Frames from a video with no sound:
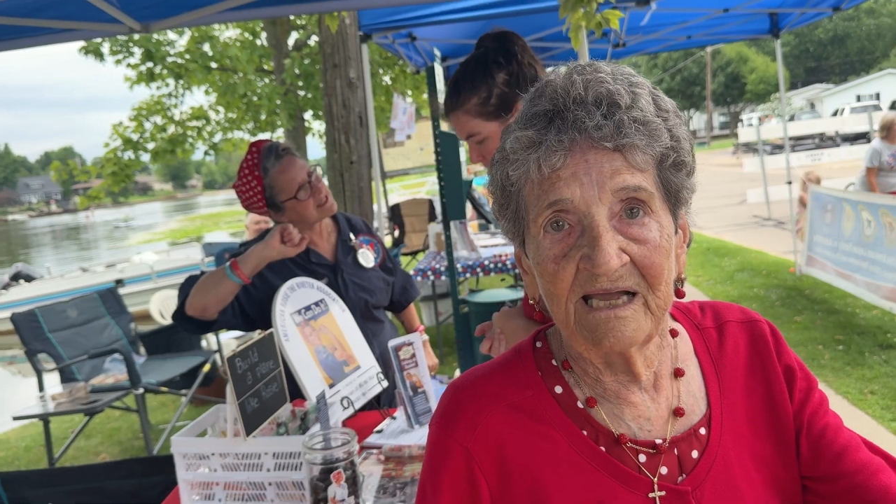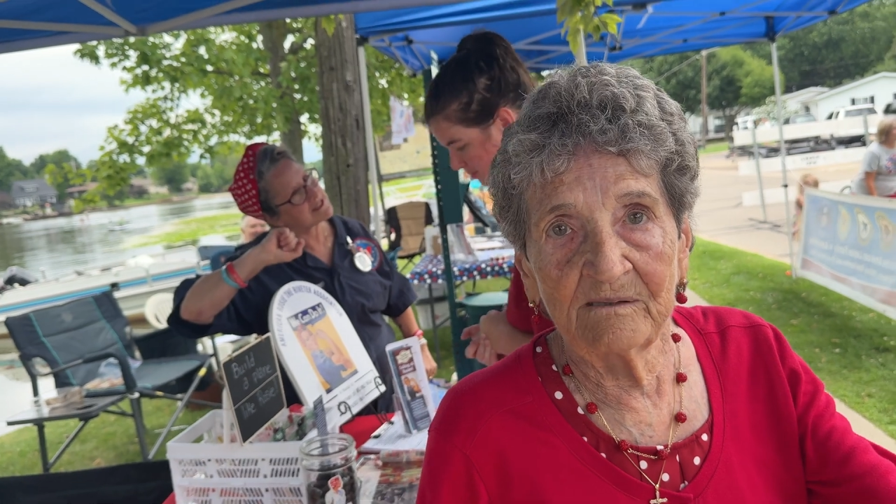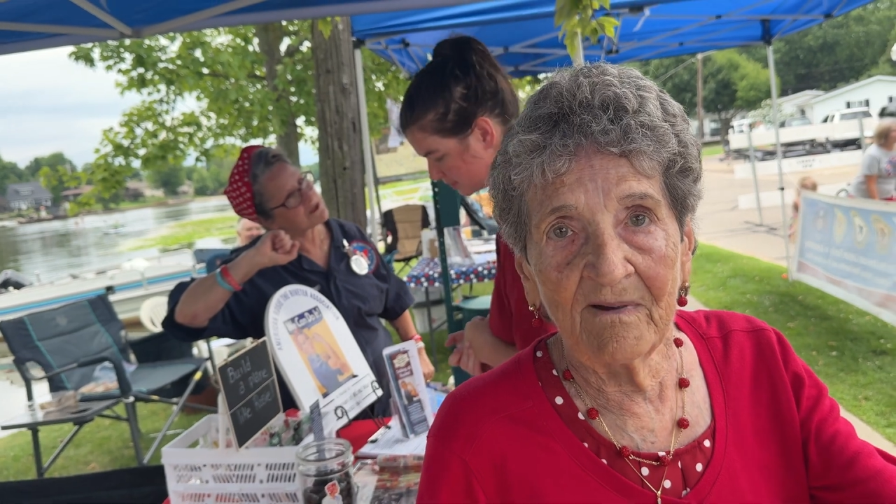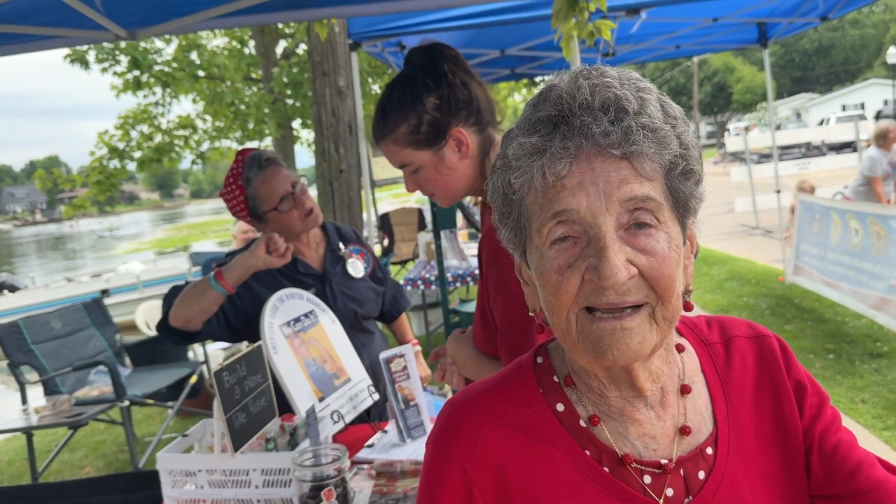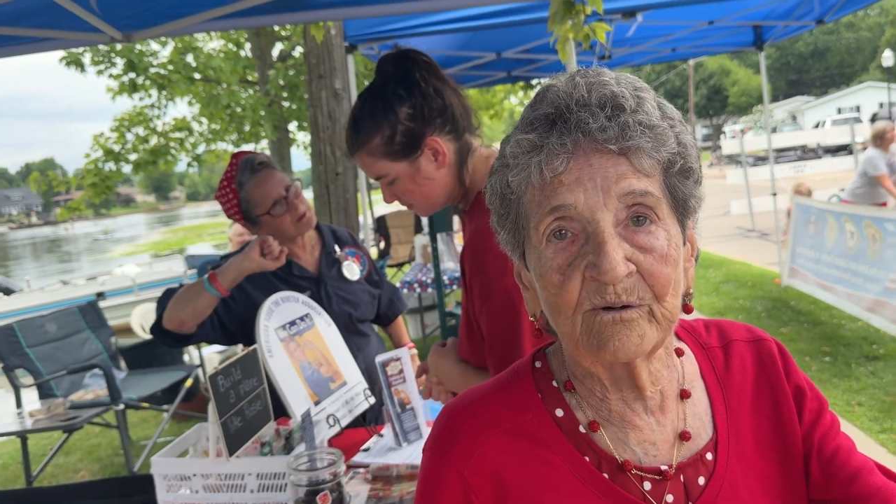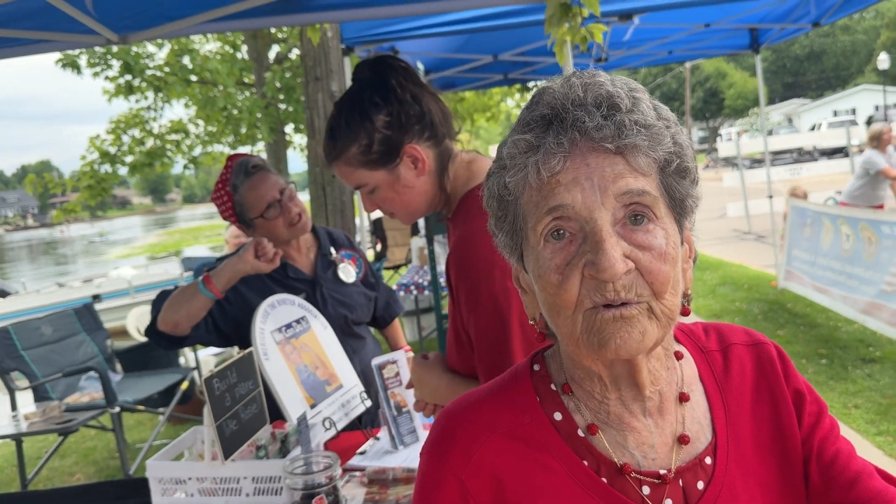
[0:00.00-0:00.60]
in my